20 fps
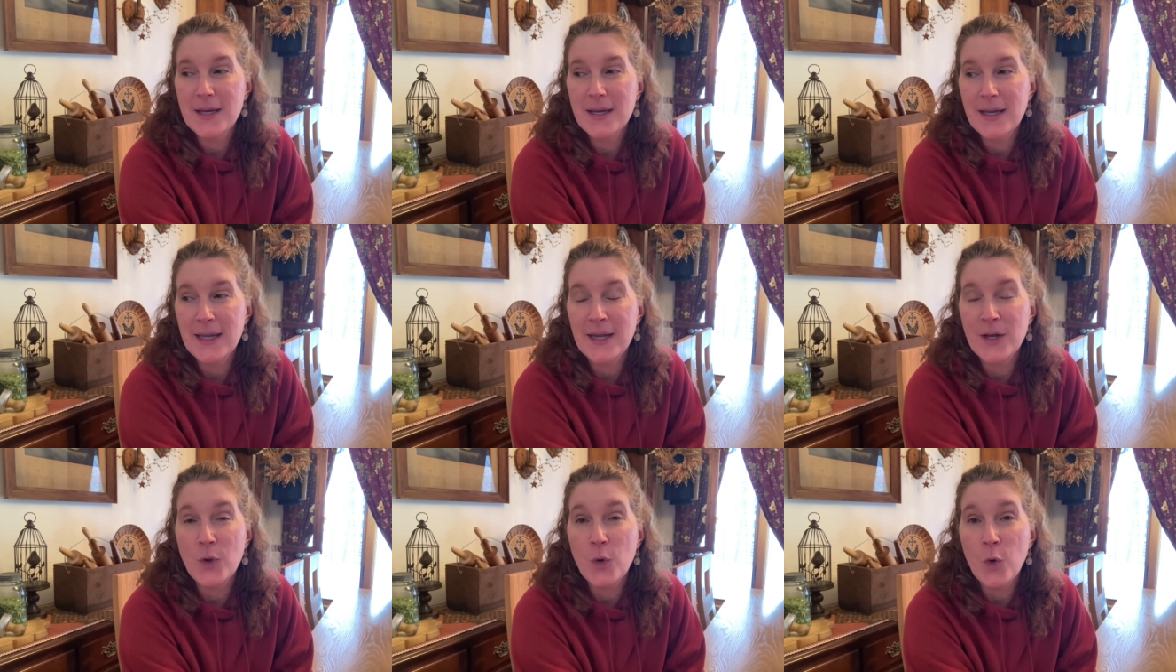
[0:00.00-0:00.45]

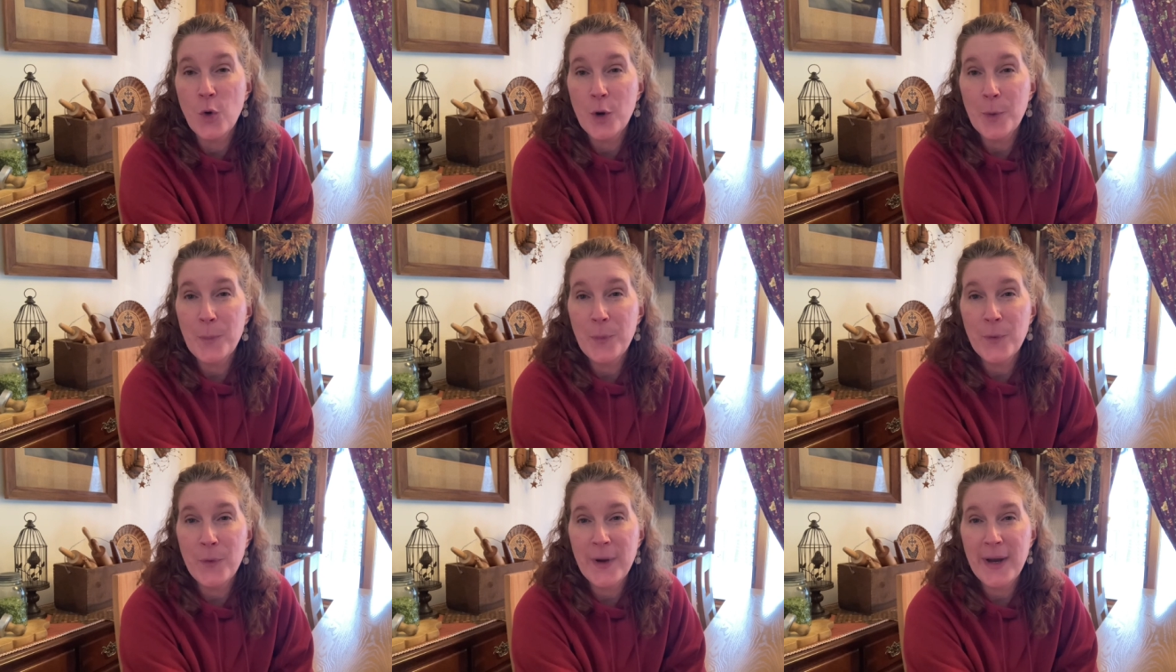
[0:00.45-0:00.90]

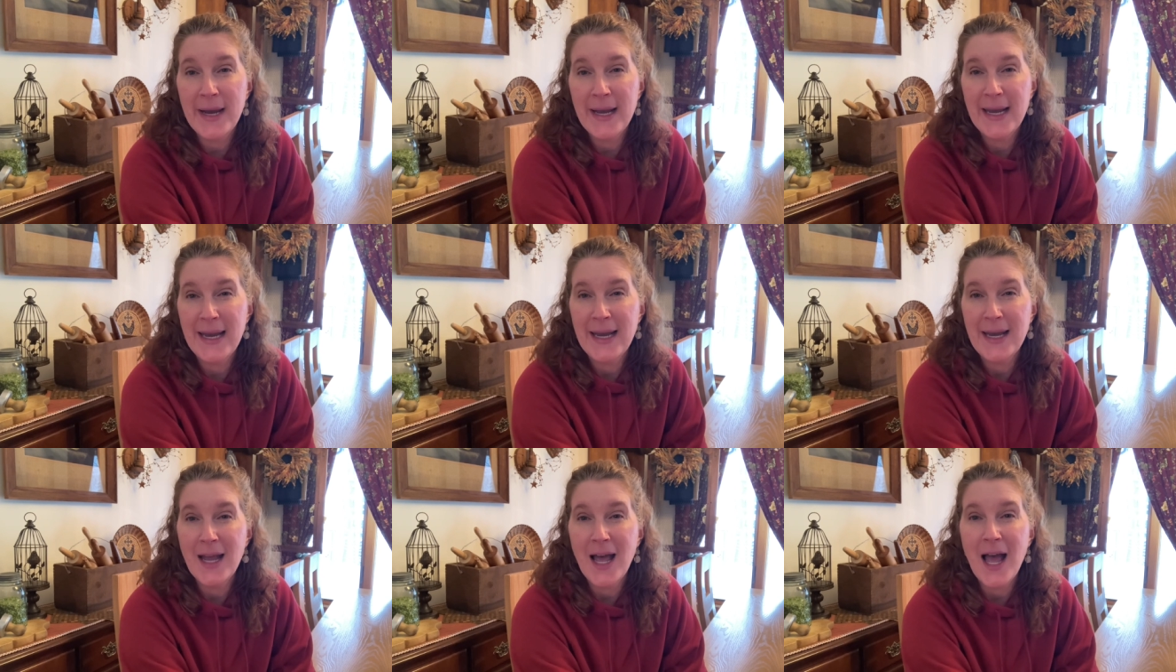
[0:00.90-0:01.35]

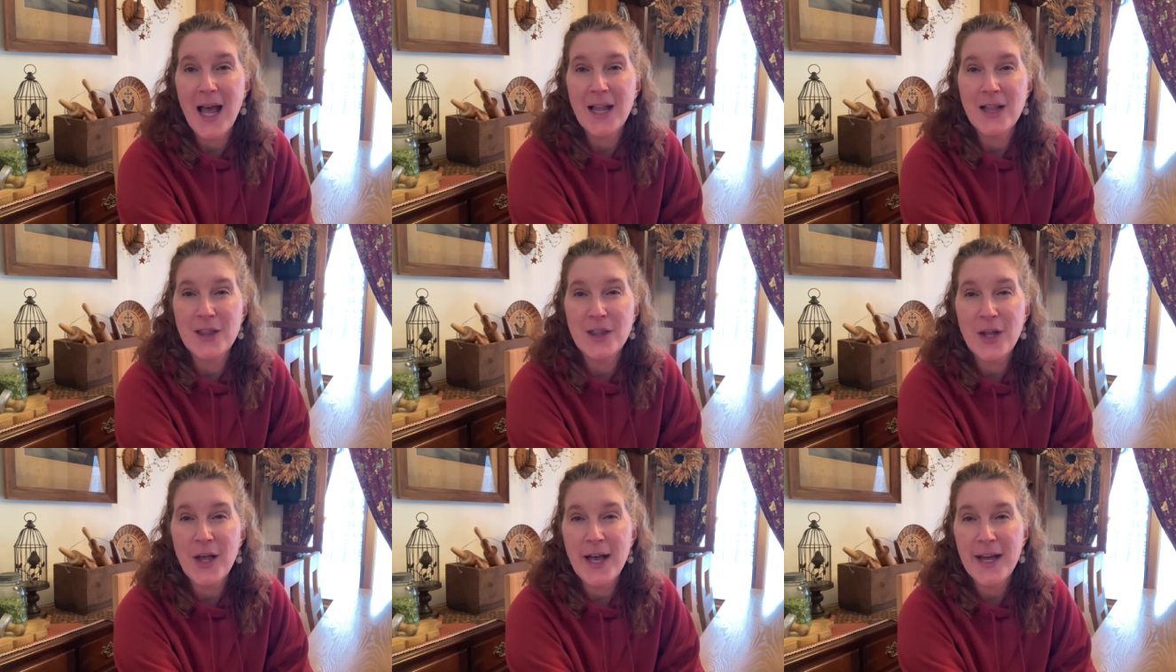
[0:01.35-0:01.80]
incorporating a
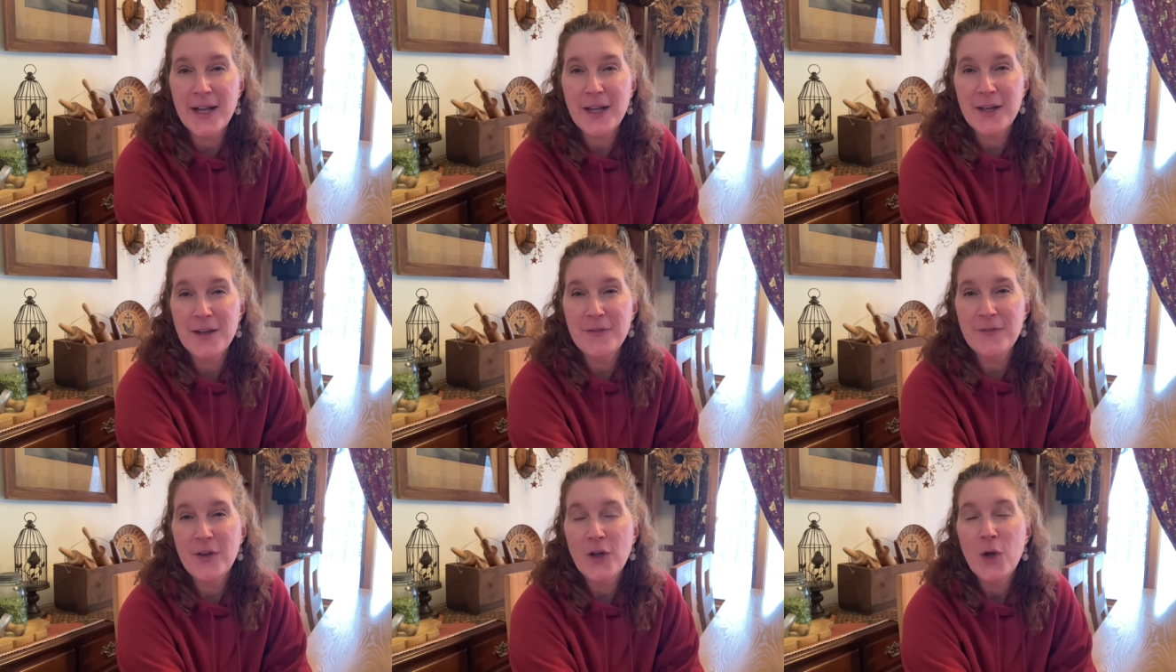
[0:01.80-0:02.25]
lot
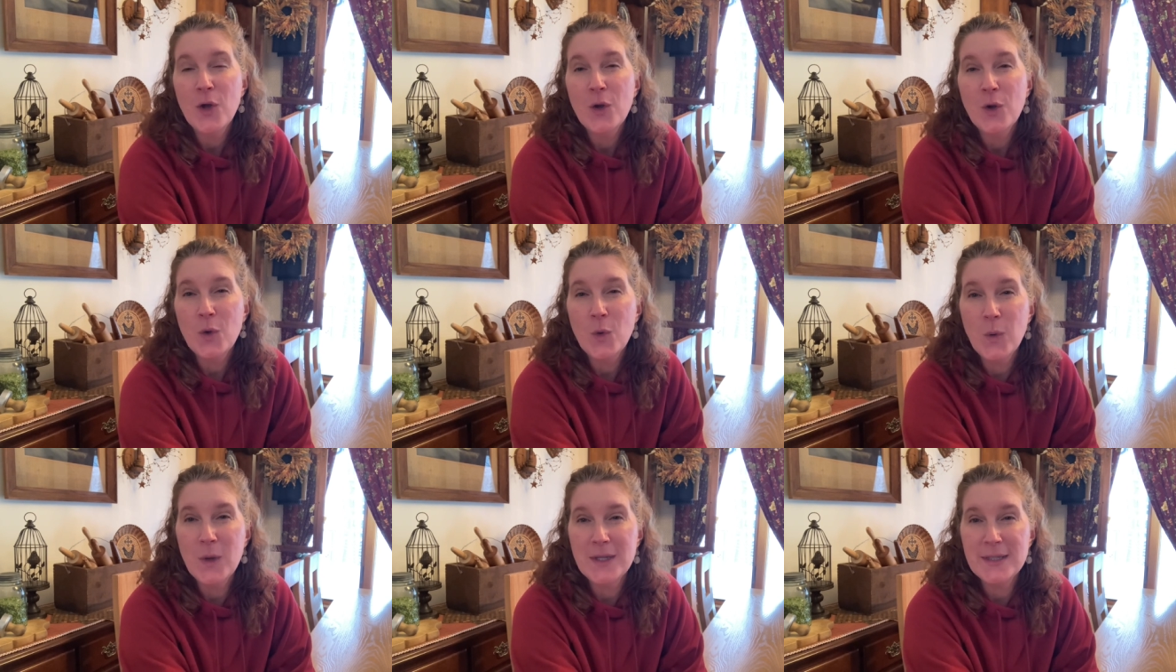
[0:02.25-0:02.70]
of
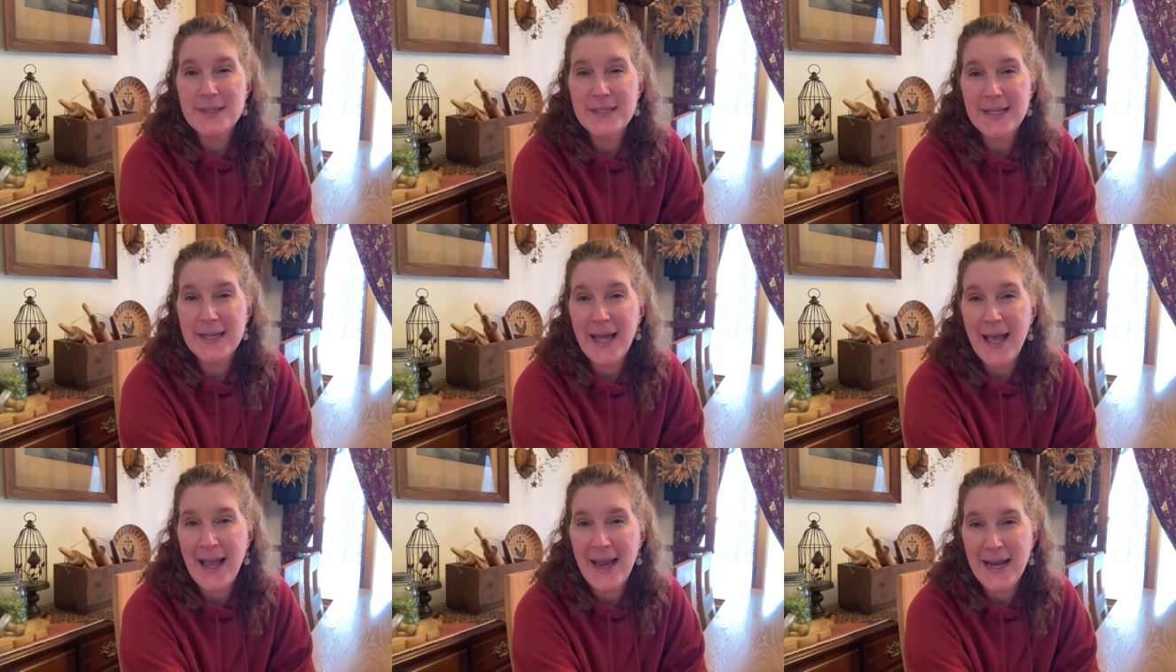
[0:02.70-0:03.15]

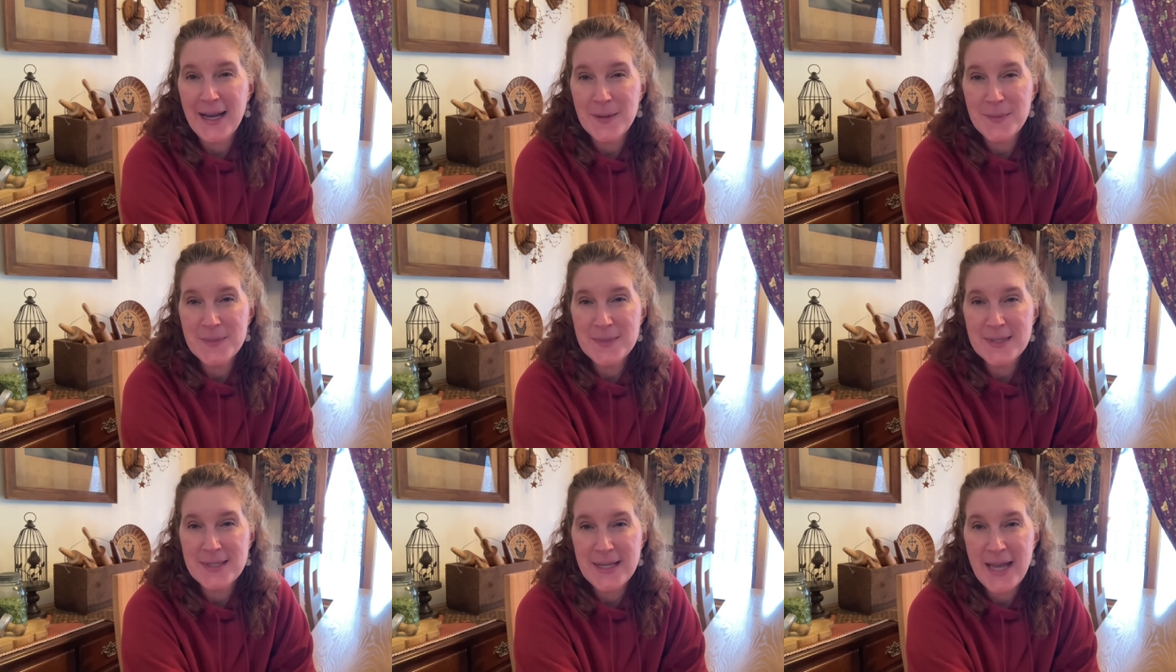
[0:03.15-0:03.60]
quilted
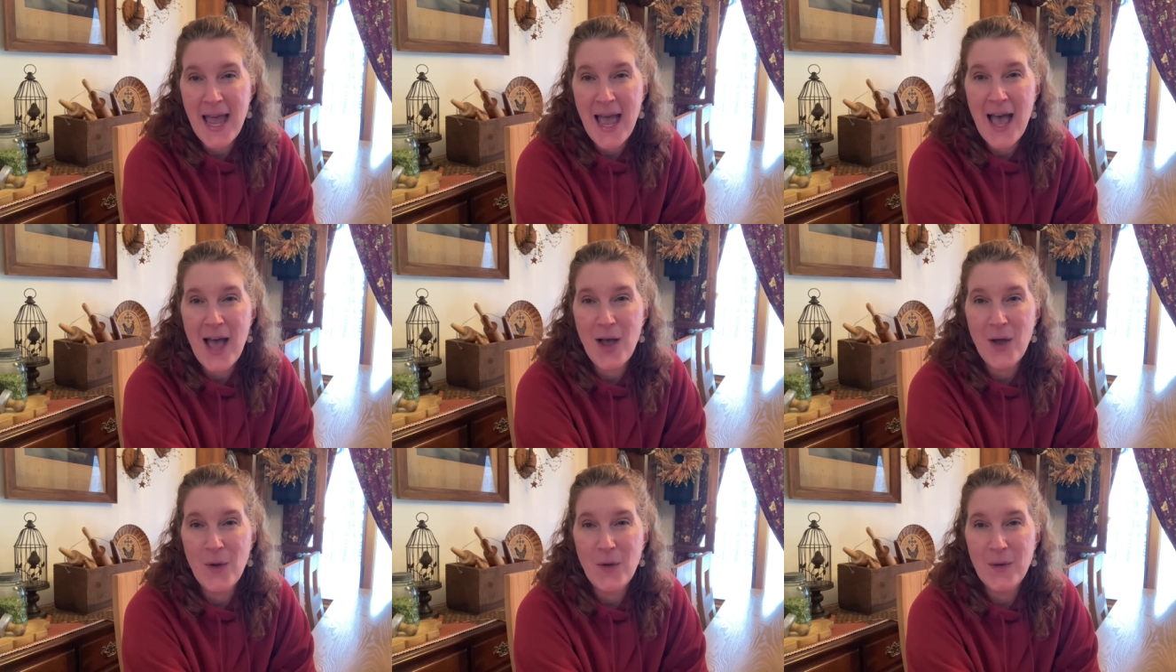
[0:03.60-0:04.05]
items
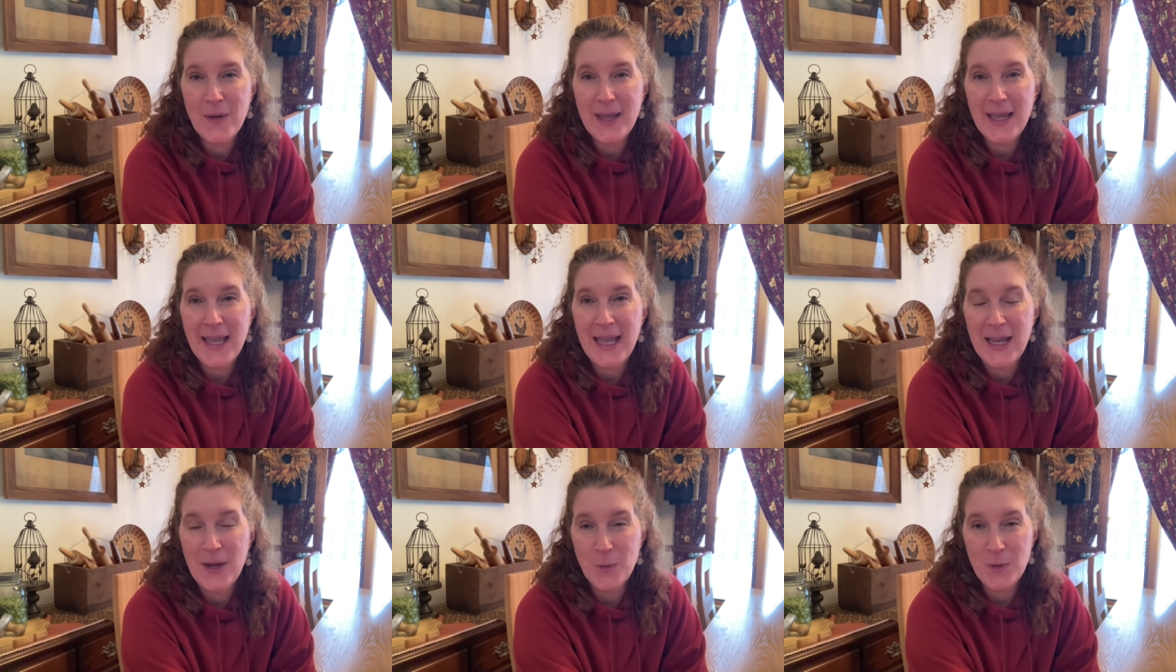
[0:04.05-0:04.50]
now
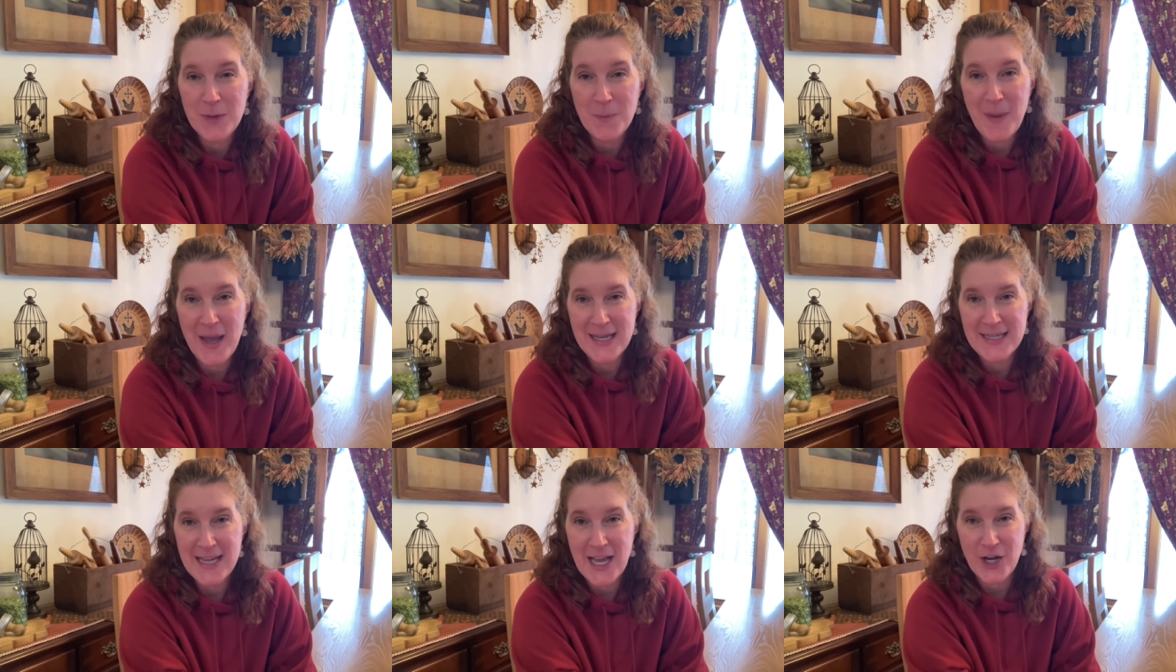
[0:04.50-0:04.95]
in with
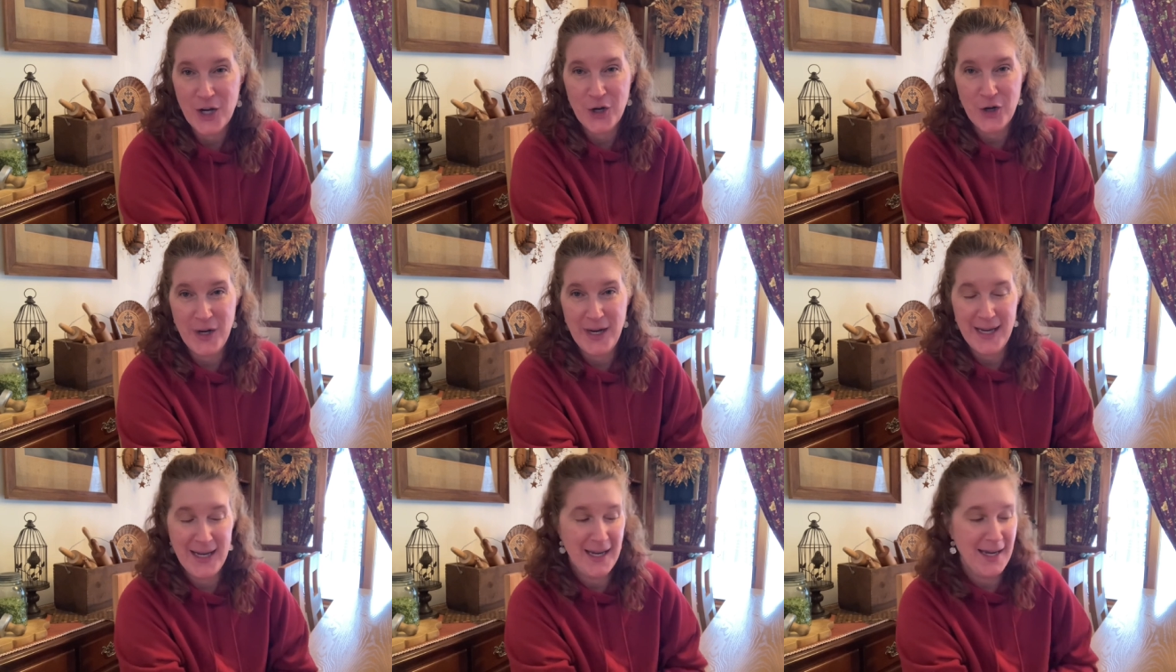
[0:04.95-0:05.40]
my
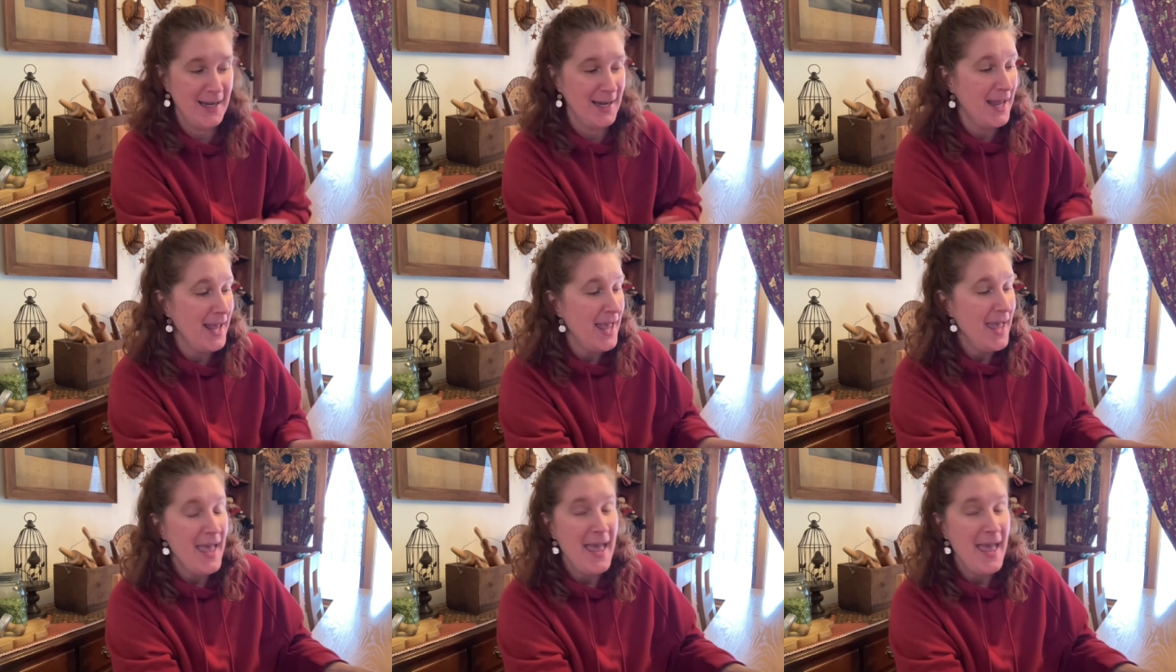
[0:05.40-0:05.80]
decorating.